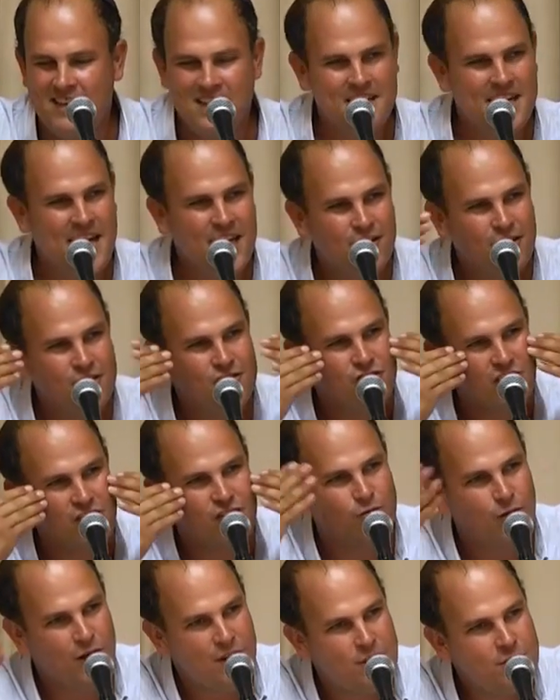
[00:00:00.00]
nature is
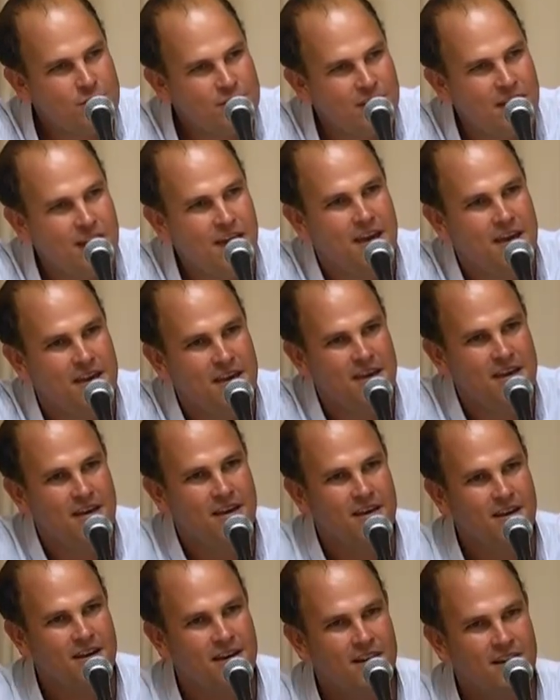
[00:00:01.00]
just what you see.
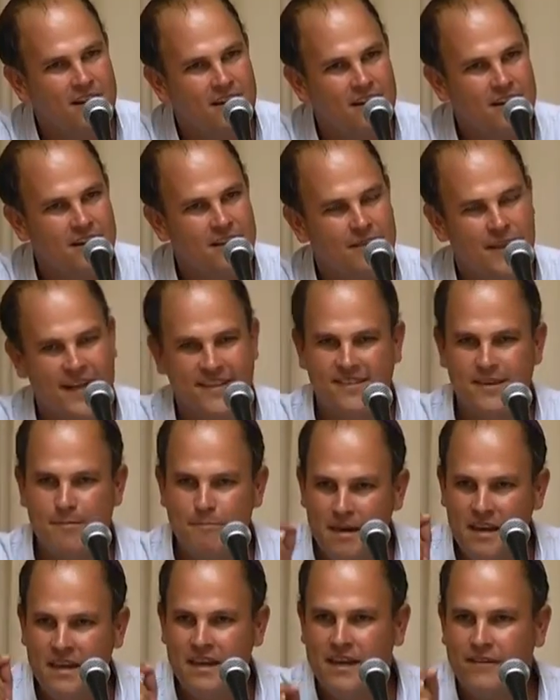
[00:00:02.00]
That's the
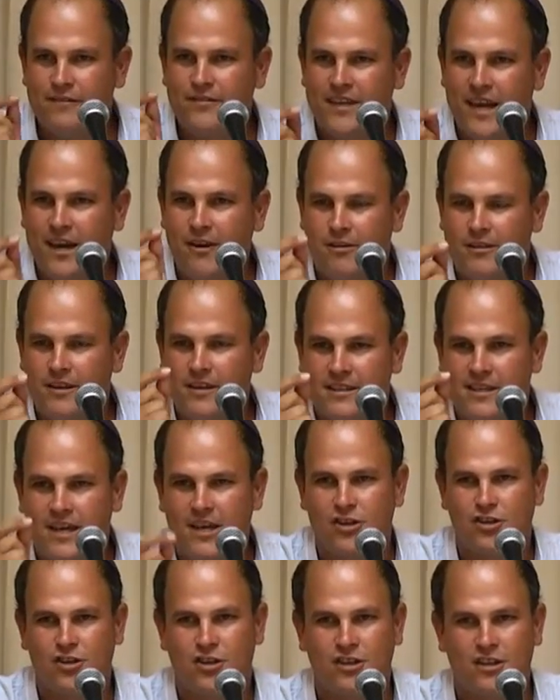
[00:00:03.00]
meaning of
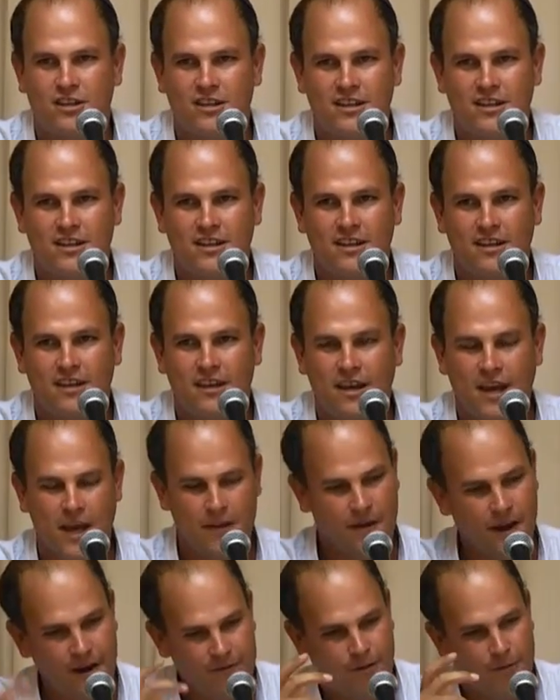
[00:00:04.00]
secularization.
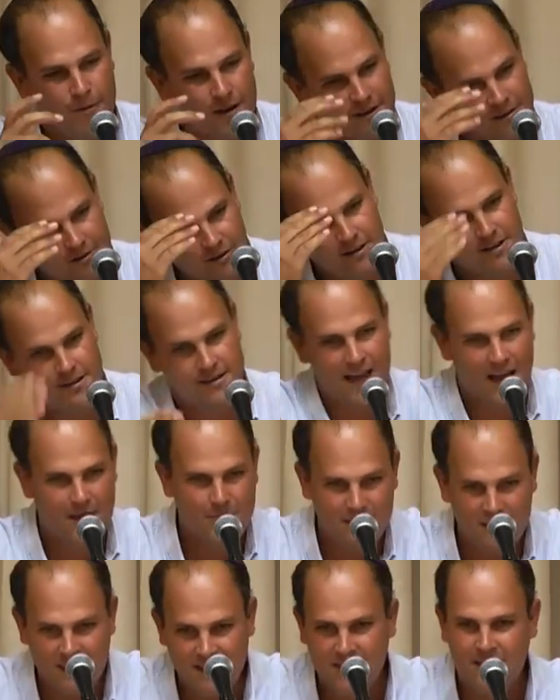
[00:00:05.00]
And therefore we can start
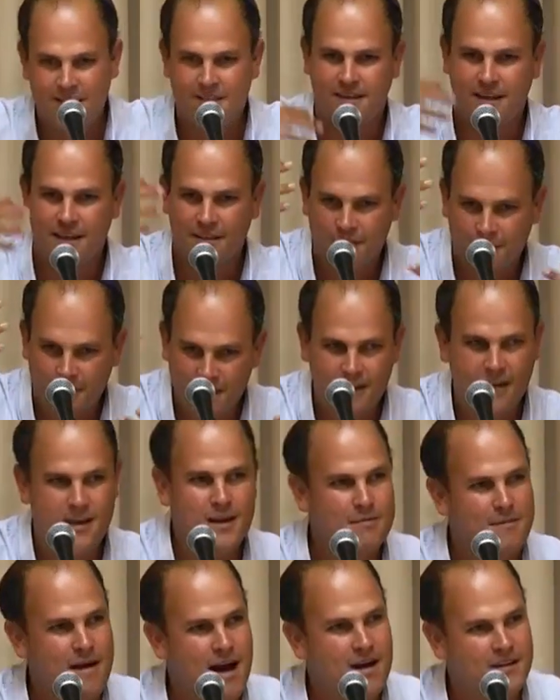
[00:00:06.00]
examining it and
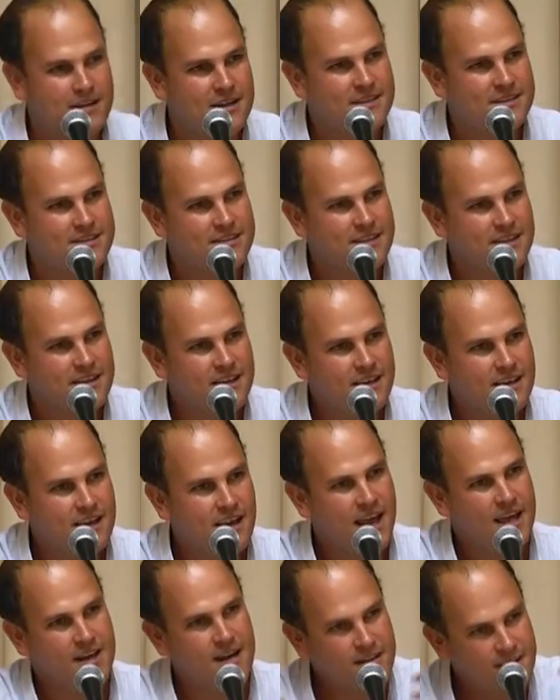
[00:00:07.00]
thinking about it
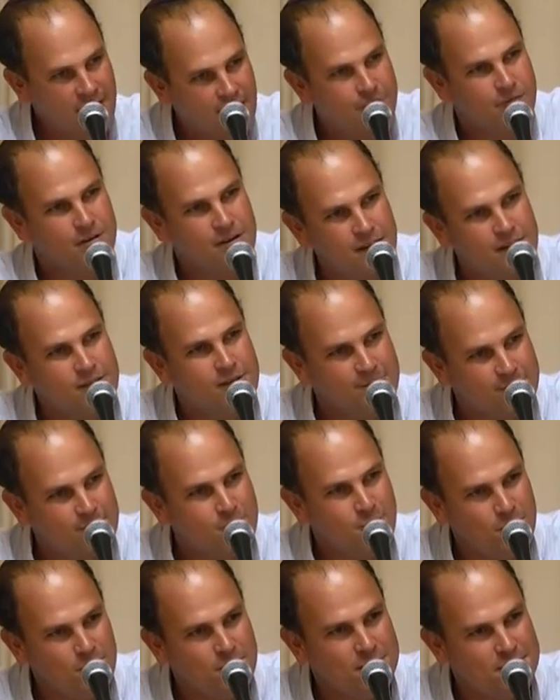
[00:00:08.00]
and uncovering its
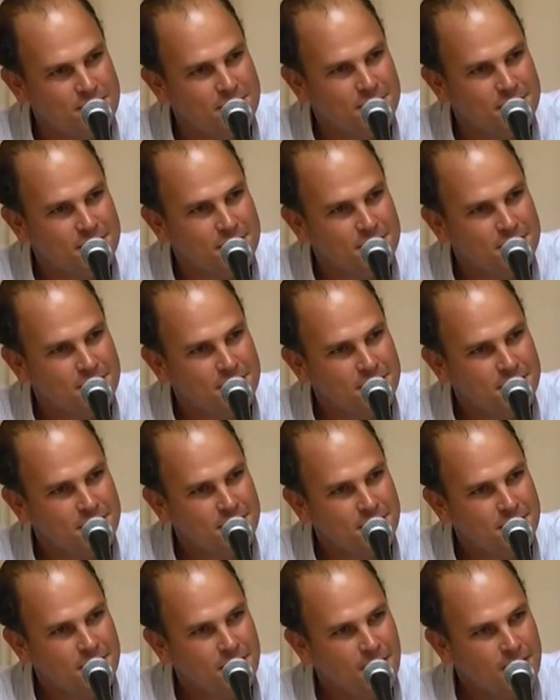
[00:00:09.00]
rules.
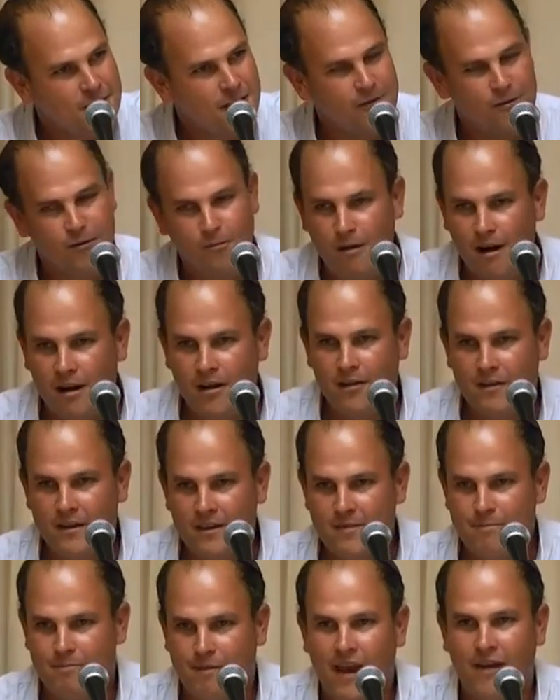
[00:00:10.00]
Therefore
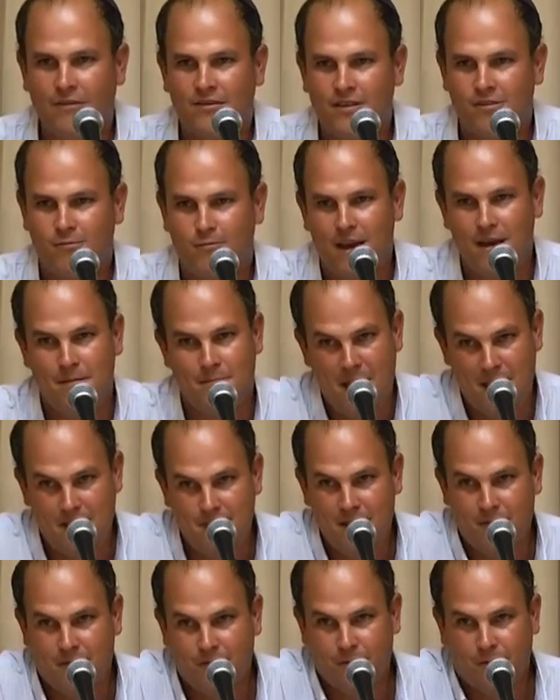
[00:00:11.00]
monotheism paves its way
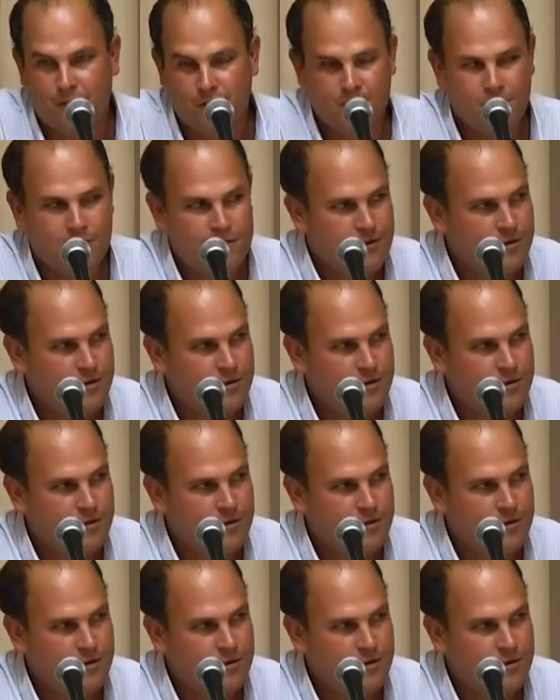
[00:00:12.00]
maybe for